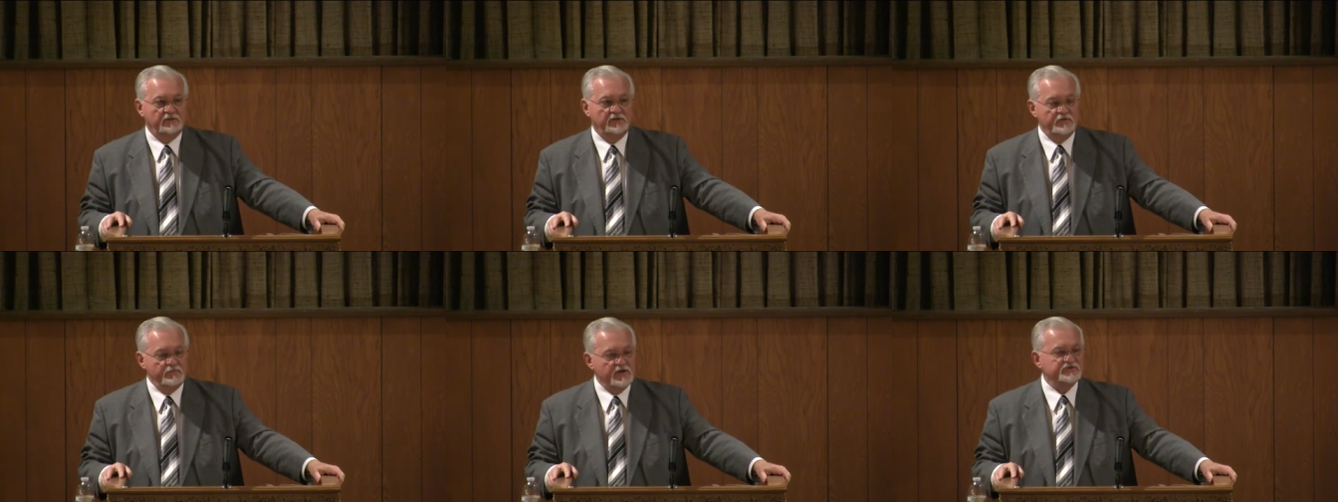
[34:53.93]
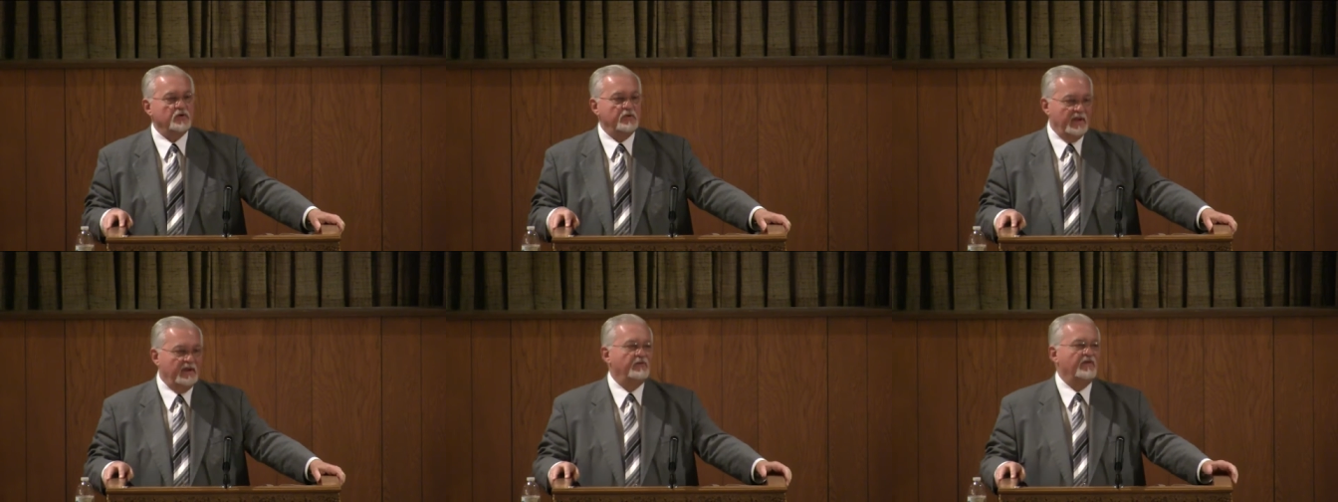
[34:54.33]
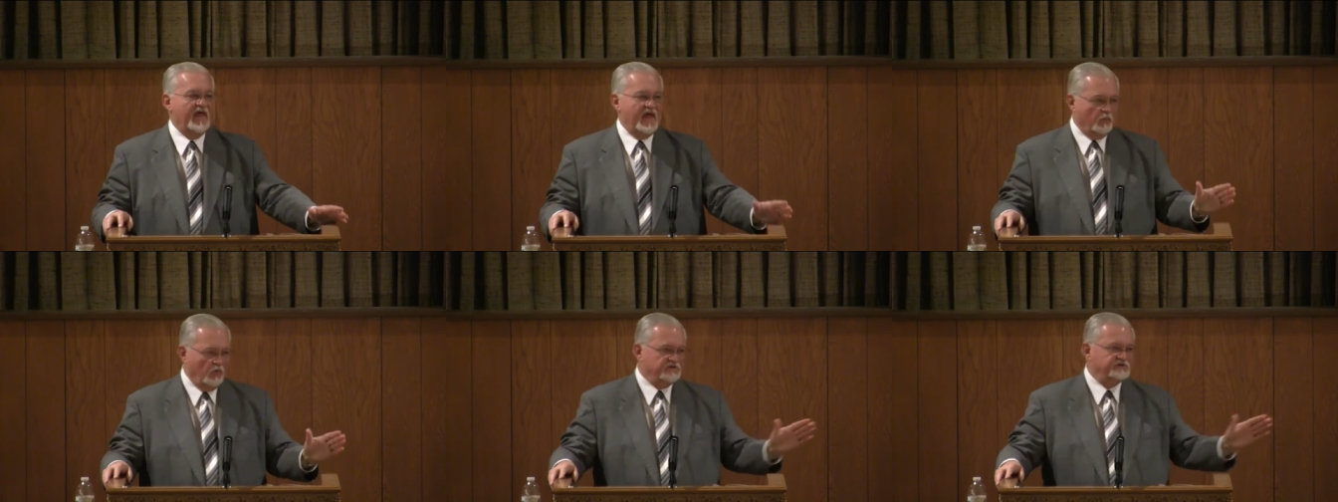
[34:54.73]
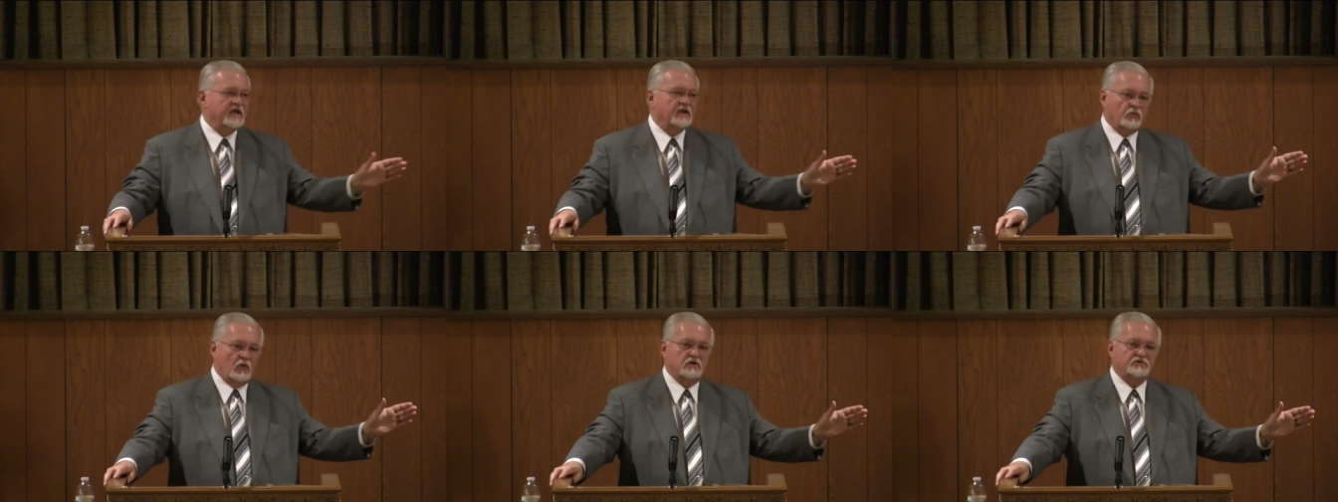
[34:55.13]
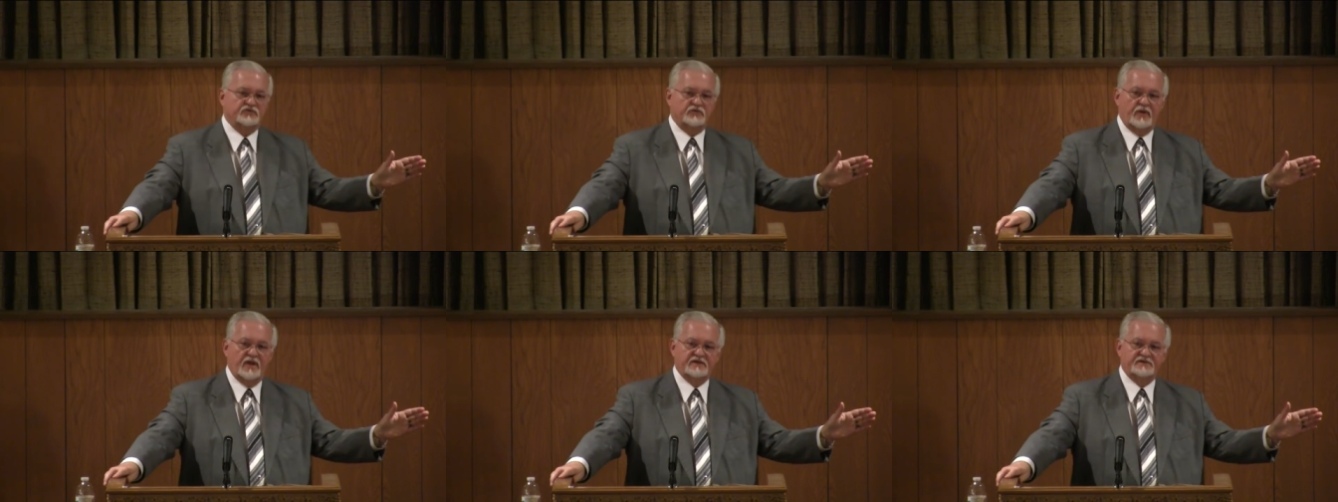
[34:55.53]
You must remember that. Once they crossed the
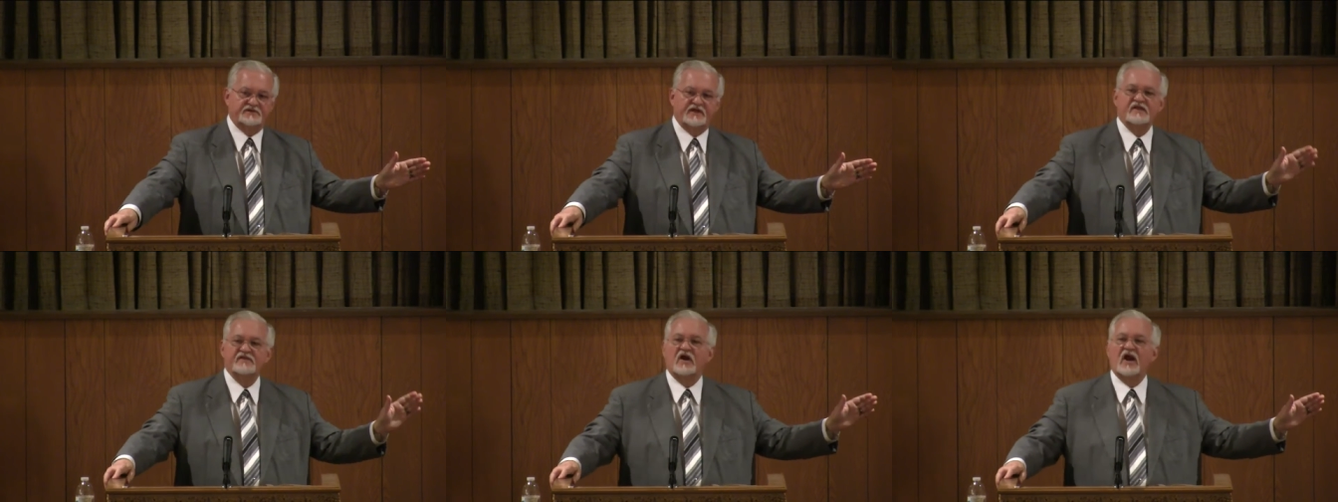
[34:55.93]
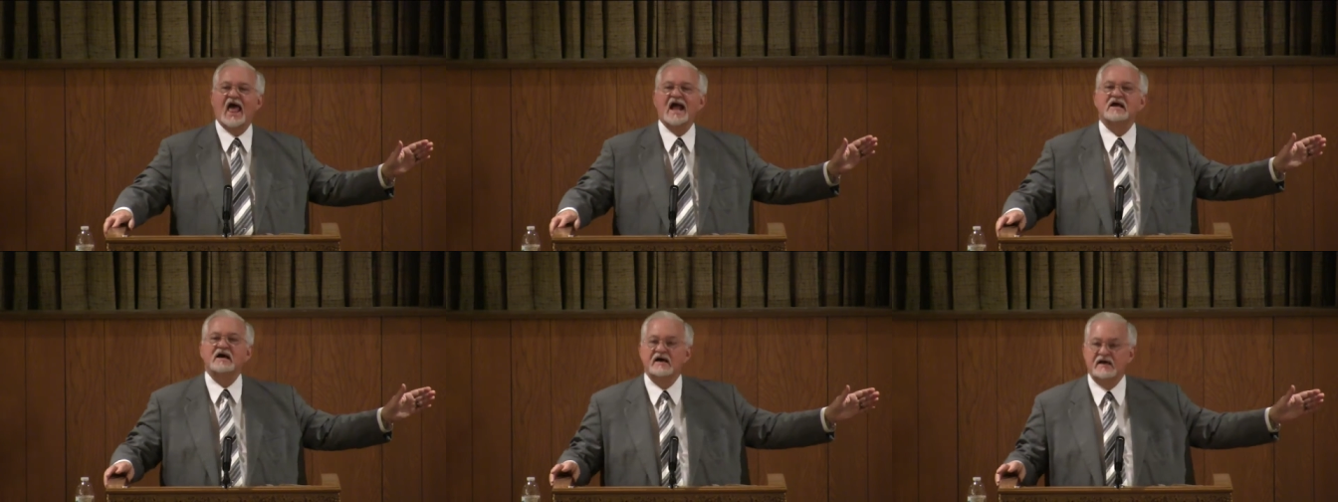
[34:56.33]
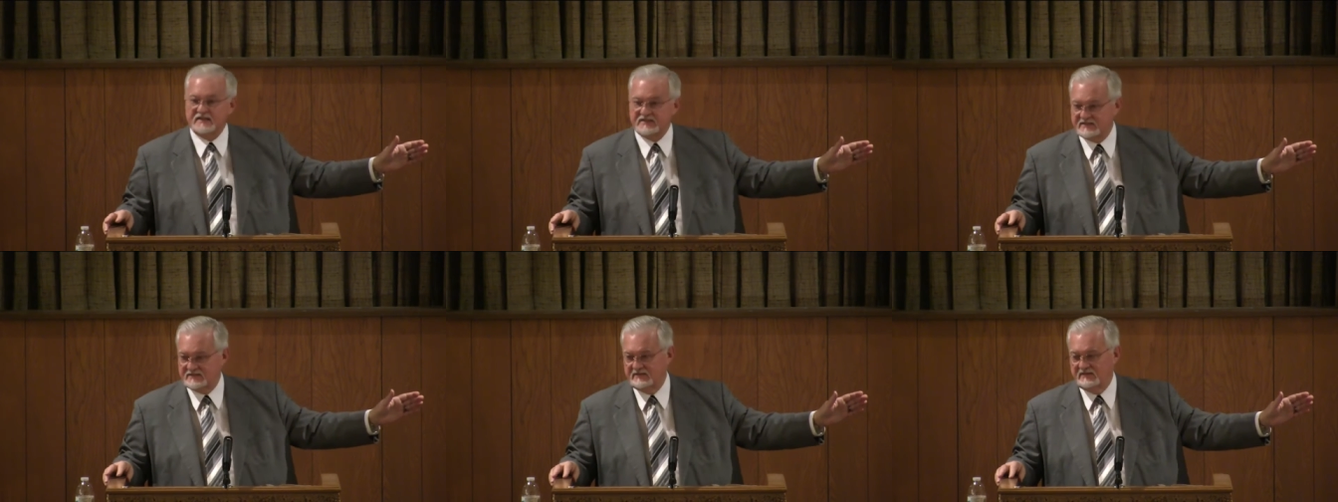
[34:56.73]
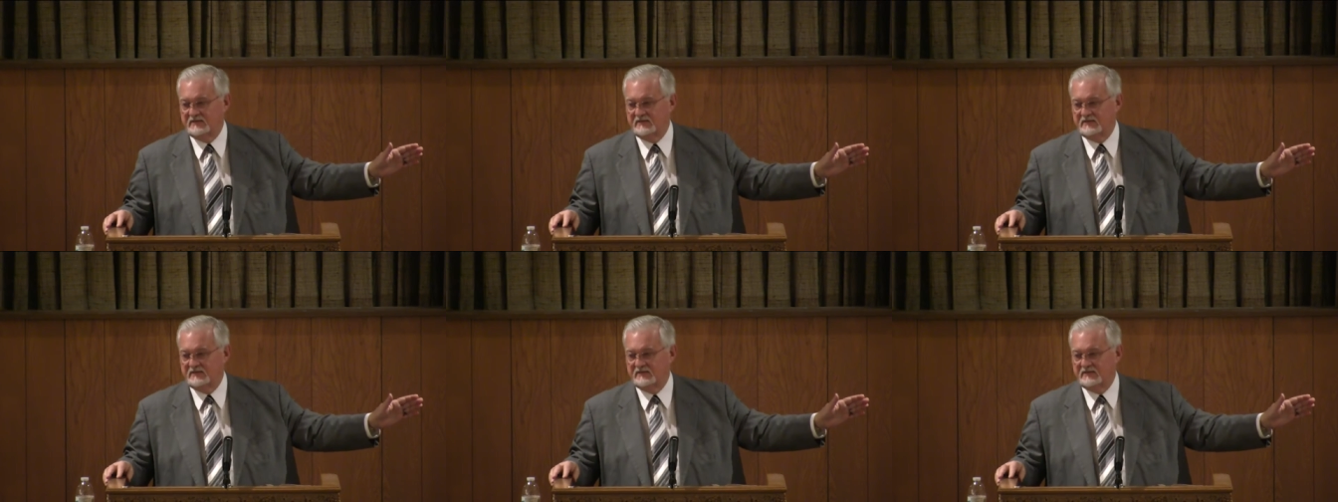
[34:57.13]
Red Sea, they're like us.